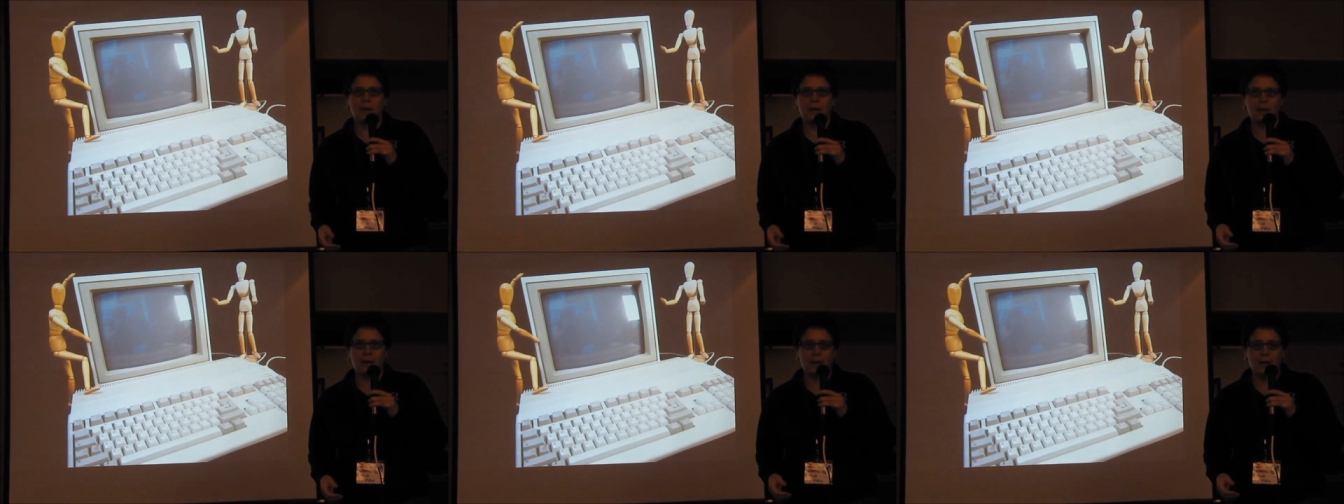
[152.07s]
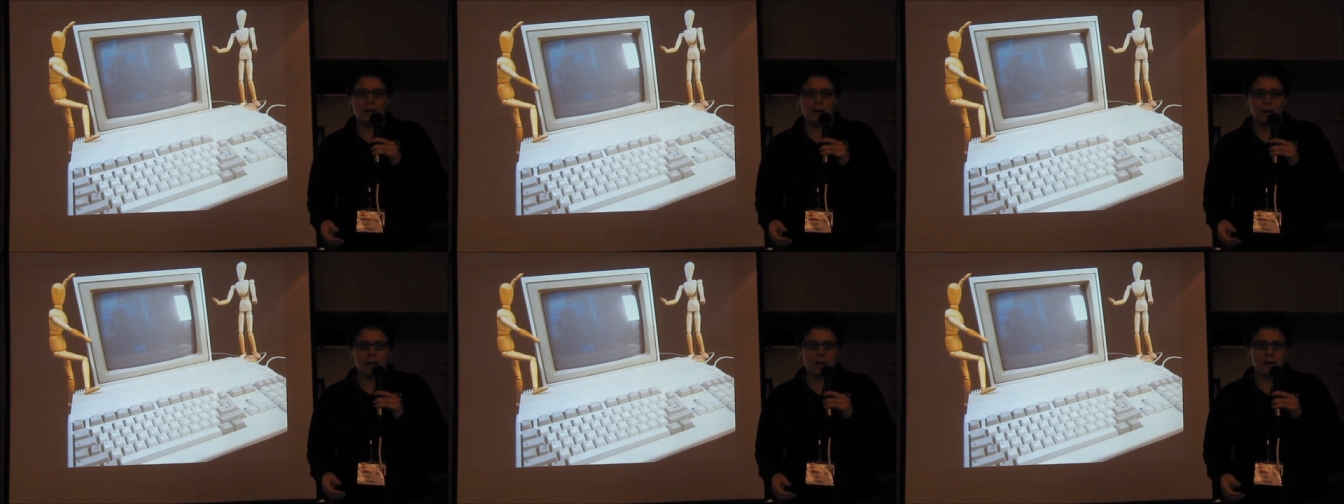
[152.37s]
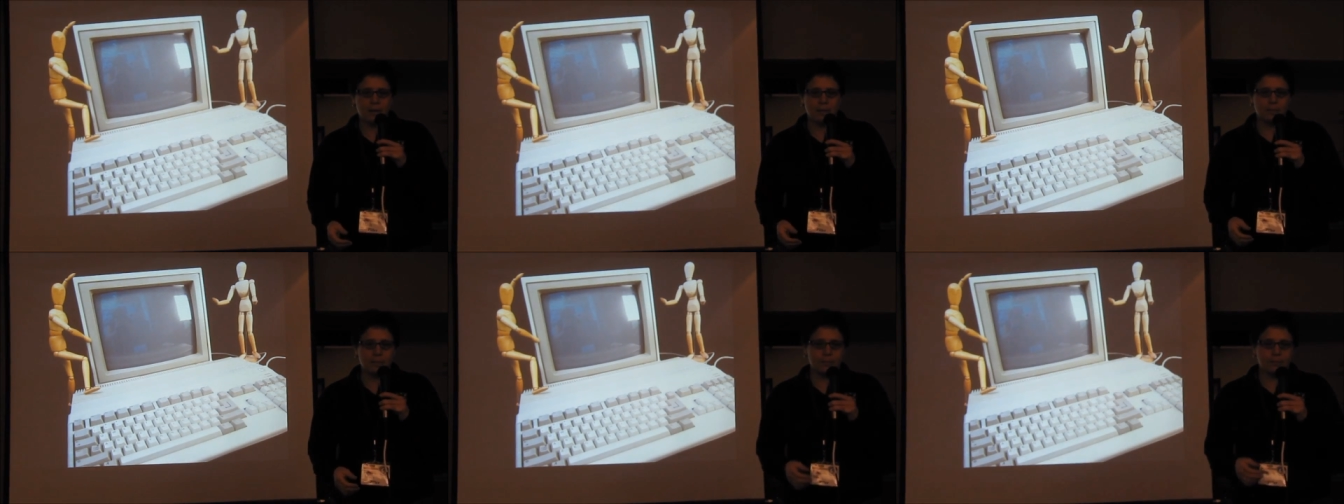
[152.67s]
and
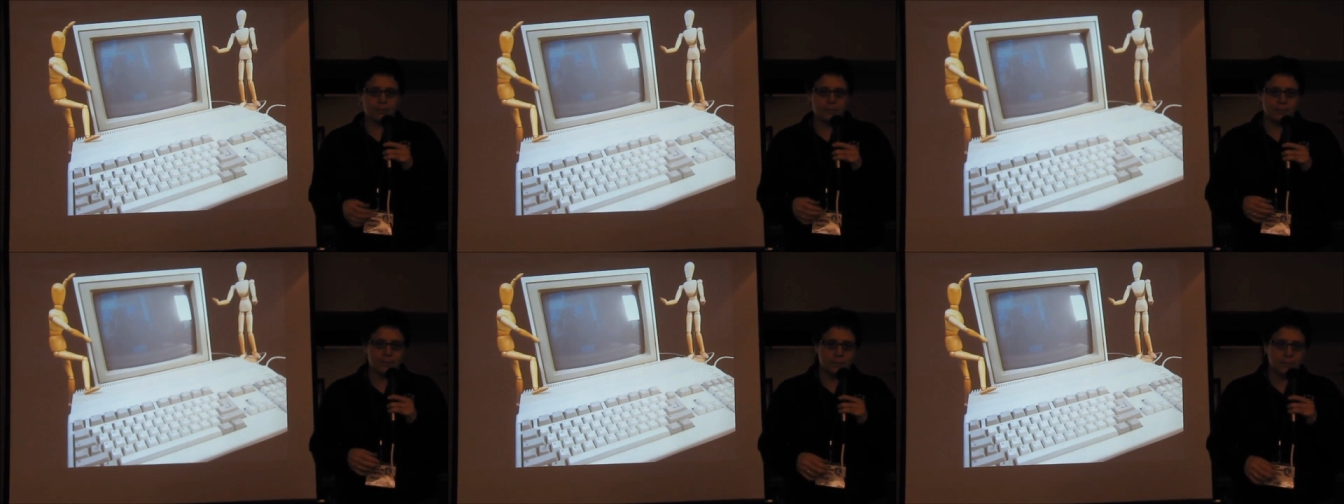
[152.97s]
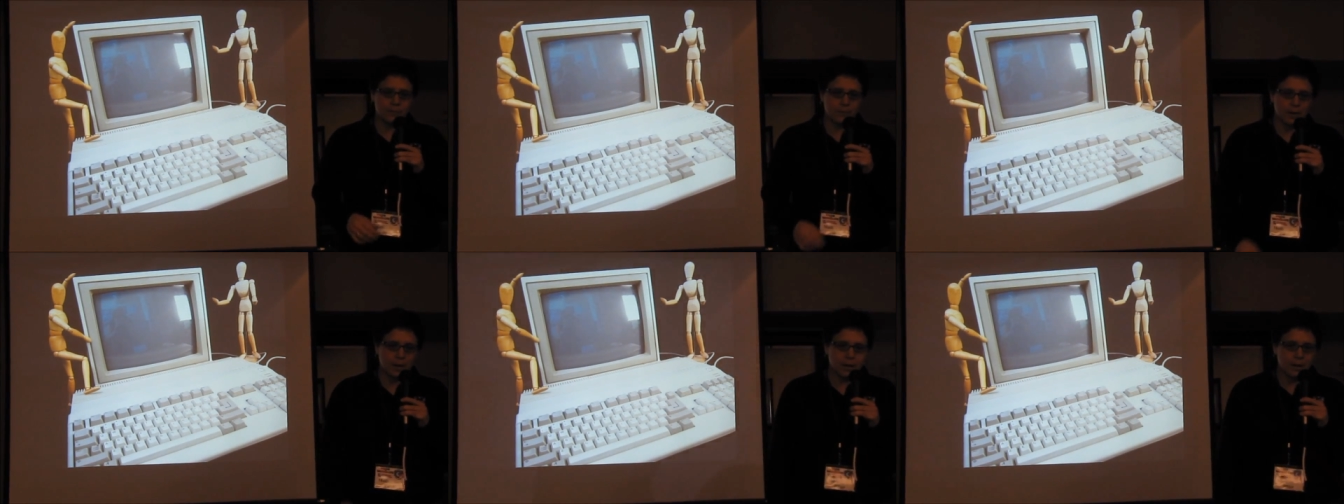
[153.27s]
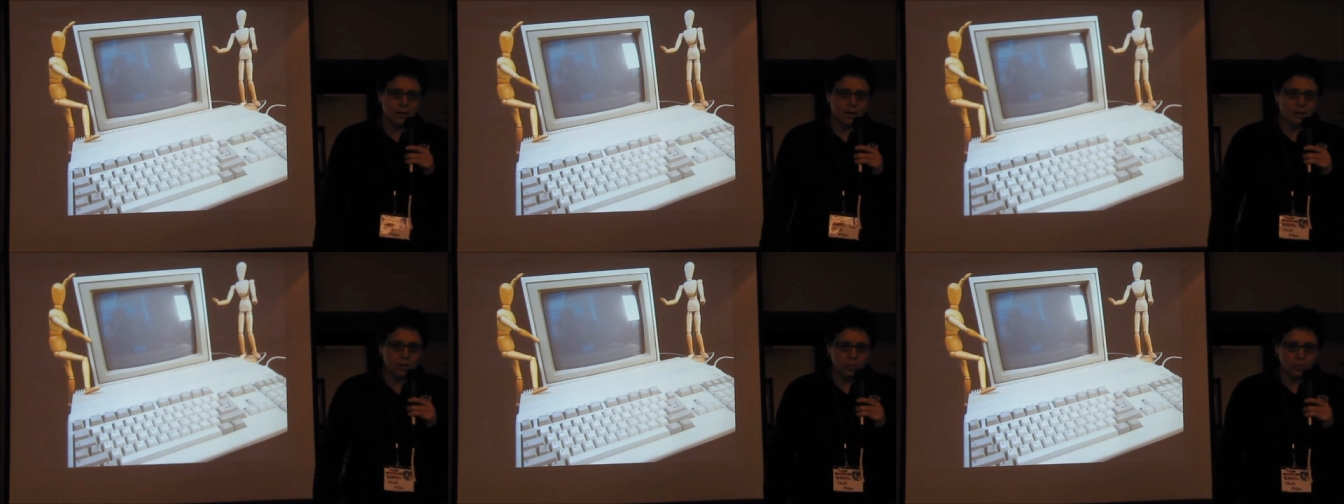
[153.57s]
um,
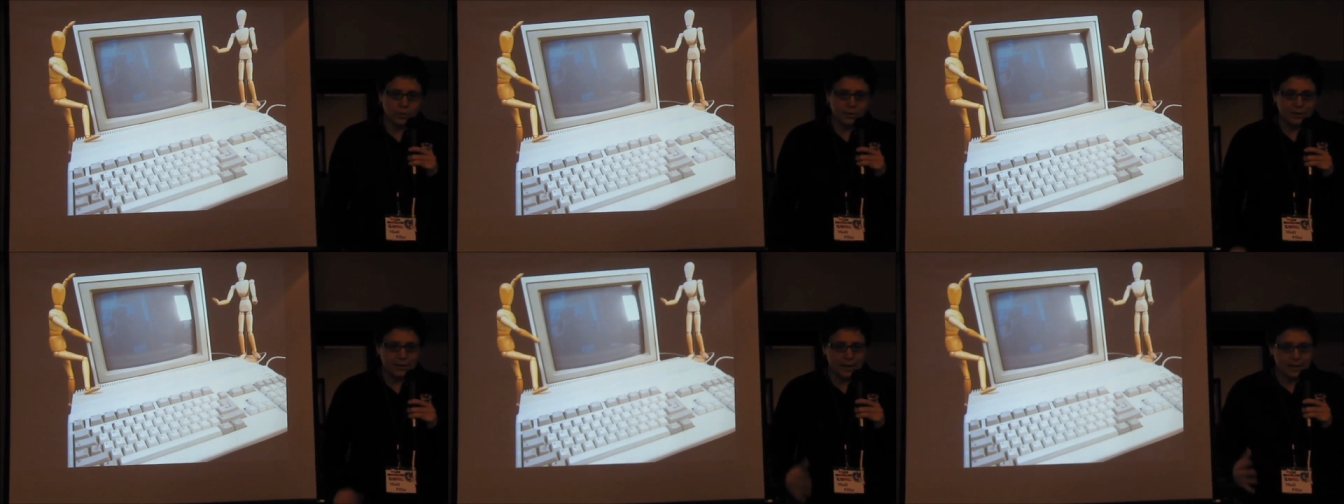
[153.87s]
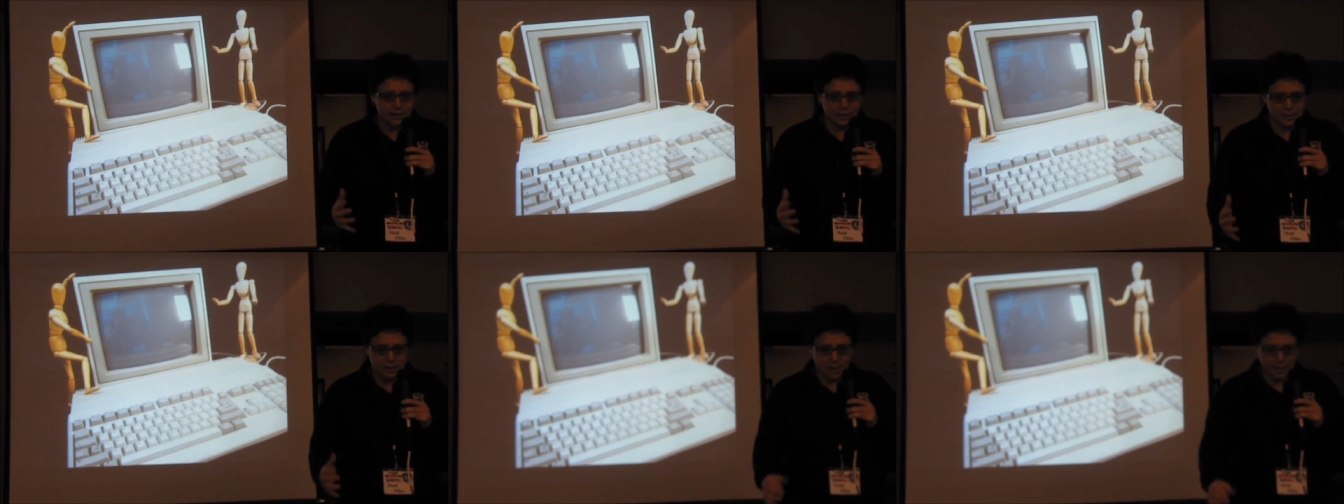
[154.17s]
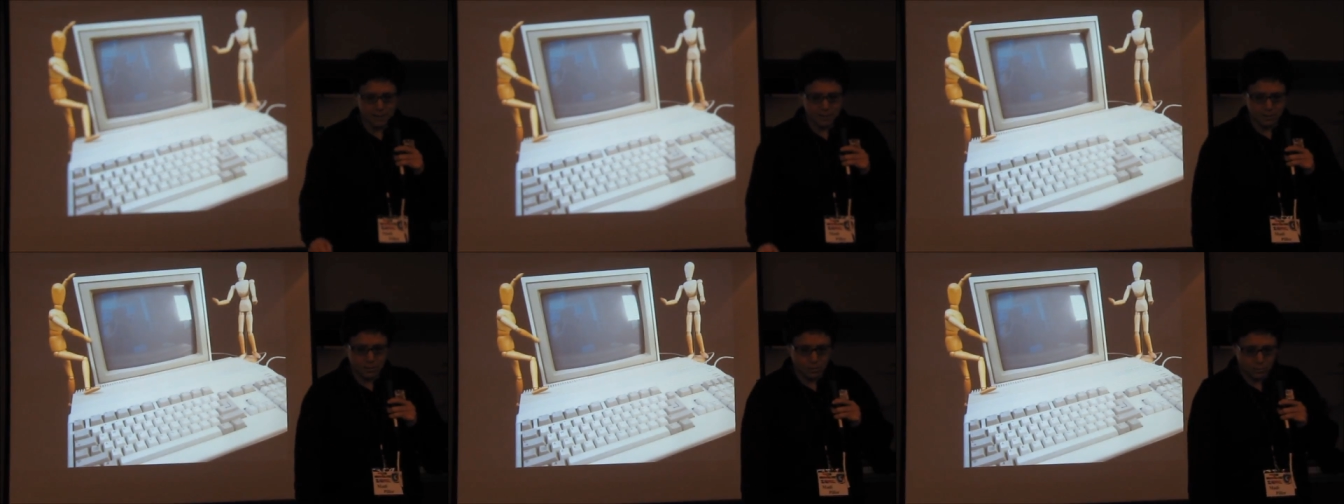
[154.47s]
with that
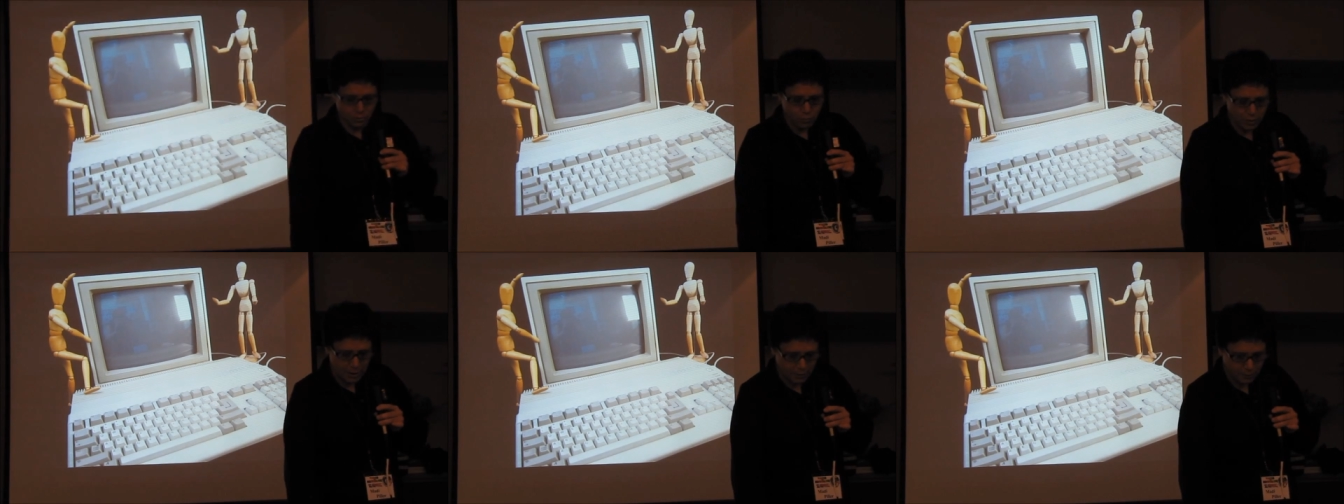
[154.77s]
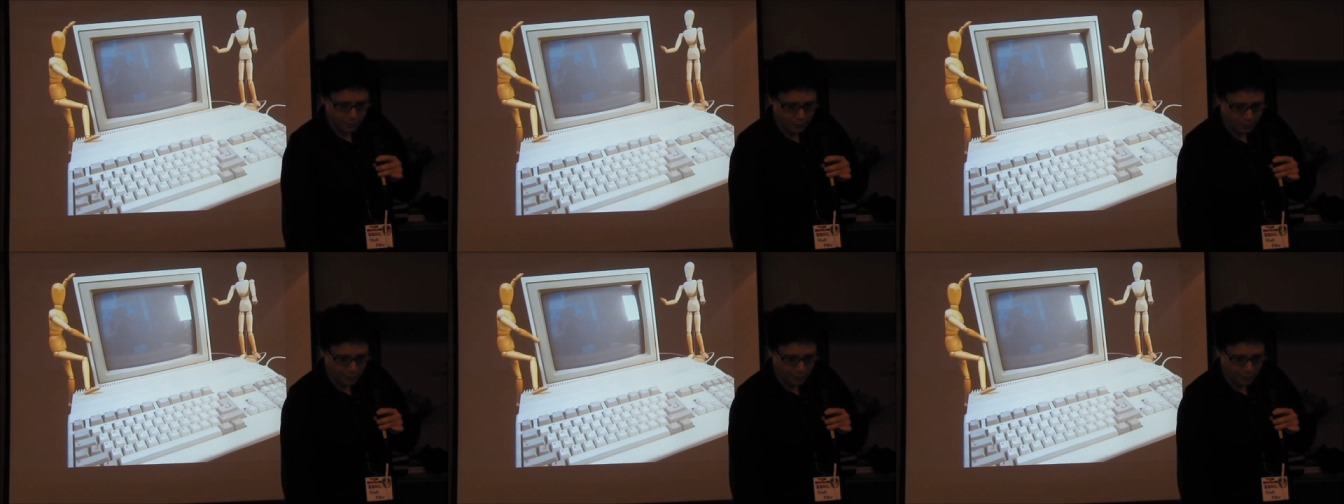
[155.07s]
sense, we